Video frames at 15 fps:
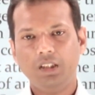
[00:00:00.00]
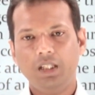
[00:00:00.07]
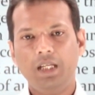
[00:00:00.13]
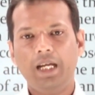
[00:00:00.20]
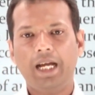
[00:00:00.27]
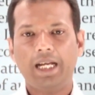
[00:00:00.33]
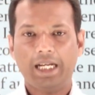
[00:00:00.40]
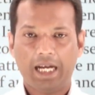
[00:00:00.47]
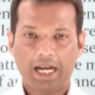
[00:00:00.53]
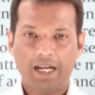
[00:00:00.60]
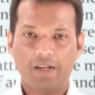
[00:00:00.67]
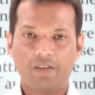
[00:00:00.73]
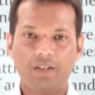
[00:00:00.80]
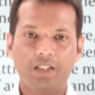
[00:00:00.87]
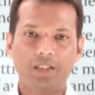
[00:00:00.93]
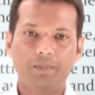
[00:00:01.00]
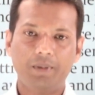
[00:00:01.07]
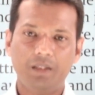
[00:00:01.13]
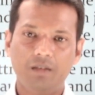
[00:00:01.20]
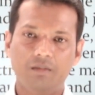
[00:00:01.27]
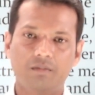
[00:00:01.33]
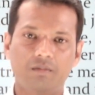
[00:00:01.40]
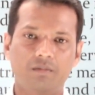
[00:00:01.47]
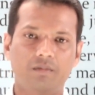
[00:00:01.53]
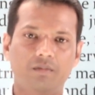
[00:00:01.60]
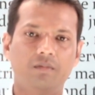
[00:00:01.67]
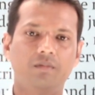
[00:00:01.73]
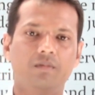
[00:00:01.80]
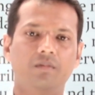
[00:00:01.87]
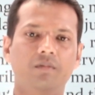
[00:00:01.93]
and hierarchy has been
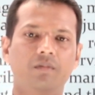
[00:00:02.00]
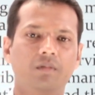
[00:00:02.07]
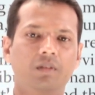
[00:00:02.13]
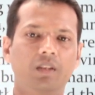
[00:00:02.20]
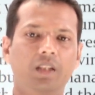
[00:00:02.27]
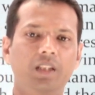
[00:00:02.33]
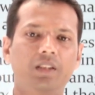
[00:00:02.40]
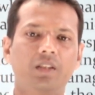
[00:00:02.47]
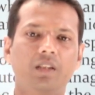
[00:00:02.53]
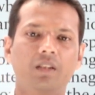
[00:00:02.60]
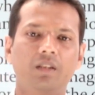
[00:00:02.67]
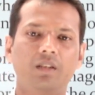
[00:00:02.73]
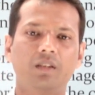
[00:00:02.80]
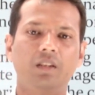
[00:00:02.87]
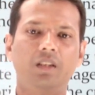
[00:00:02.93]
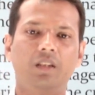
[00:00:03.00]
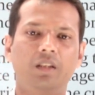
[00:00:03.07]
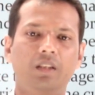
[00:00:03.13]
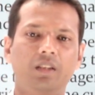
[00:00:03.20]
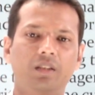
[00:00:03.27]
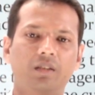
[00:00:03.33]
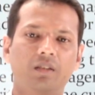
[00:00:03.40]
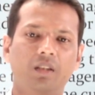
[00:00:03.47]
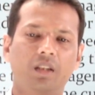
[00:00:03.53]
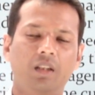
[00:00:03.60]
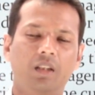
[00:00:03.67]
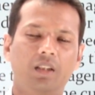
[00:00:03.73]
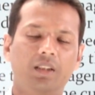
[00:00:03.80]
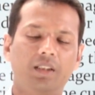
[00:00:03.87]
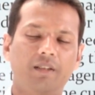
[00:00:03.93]
is
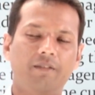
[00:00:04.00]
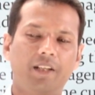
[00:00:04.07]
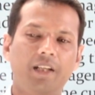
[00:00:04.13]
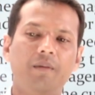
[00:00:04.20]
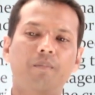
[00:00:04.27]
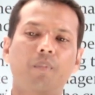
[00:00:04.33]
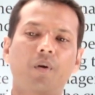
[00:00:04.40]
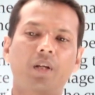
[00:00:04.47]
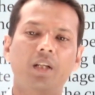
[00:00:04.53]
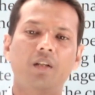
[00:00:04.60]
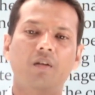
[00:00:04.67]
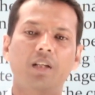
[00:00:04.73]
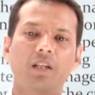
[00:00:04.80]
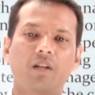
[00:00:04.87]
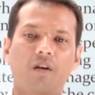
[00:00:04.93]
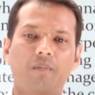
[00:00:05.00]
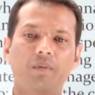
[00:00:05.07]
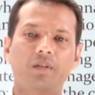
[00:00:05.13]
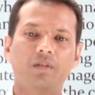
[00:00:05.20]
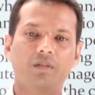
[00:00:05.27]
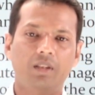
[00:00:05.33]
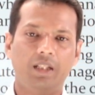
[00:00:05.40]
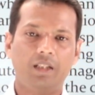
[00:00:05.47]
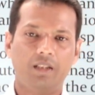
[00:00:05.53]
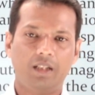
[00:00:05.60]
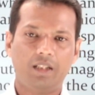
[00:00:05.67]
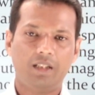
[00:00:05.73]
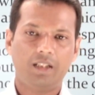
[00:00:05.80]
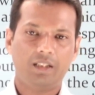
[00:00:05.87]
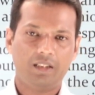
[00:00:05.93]
is a very important or a common thing
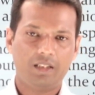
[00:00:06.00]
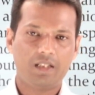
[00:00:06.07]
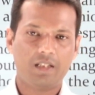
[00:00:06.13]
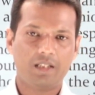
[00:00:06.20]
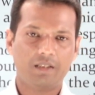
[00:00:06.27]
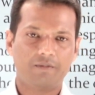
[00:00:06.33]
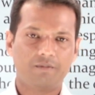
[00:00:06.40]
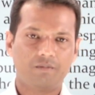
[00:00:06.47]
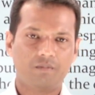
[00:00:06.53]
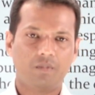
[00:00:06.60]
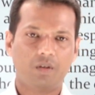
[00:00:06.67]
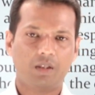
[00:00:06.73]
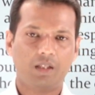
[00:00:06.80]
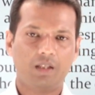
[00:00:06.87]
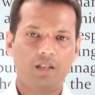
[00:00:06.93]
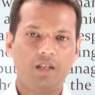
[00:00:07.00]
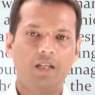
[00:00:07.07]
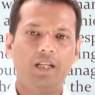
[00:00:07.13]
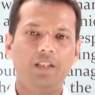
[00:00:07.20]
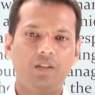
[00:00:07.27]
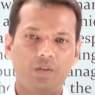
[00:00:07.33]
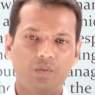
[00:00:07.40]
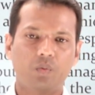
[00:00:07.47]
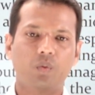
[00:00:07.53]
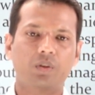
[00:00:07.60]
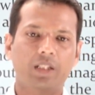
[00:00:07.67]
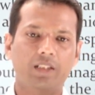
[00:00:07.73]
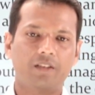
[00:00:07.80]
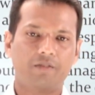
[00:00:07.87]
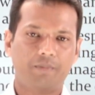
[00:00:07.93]
in India. Okay, in those
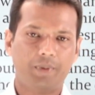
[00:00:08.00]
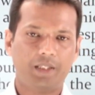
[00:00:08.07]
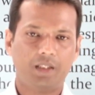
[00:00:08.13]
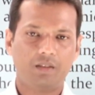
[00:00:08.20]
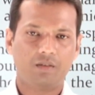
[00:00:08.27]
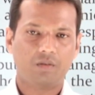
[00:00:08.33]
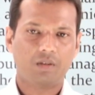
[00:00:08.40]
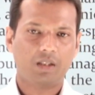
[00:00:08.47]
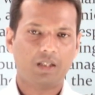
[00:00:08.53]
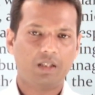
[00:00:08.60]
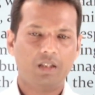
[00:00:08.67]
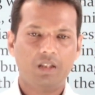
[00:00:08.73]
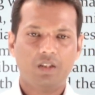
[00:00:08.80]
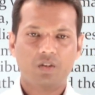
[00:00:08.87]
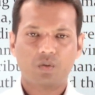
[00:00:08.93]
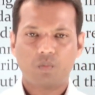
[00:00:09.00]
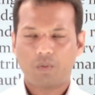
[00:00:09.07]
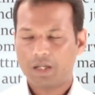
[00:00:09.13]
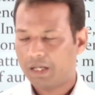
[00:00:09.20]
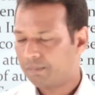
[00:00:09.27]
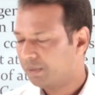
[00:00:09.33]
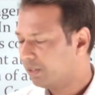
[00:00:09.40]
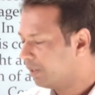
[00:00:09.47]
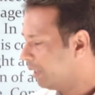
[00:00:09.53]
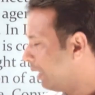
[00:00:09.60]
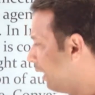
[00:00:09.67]
kinds of meeting. Okay, so what happens is that